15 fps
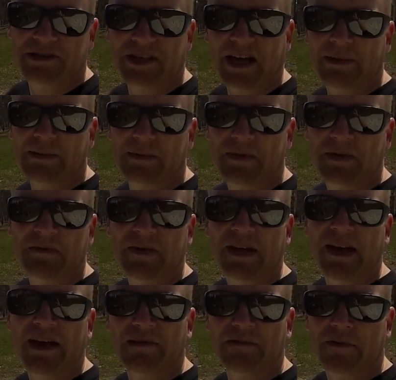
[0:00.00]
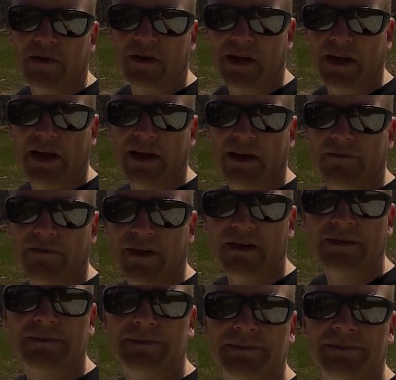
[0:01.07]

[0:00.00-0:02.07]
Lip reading: times between effort and fun.